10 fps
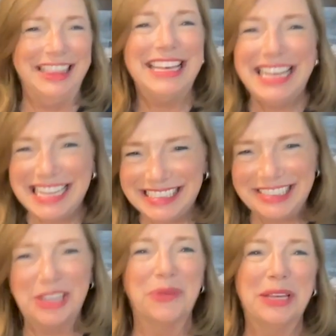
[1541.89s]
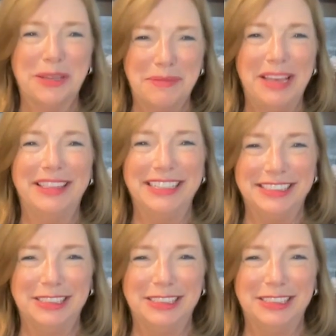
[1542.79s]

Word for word: The easier we can make things to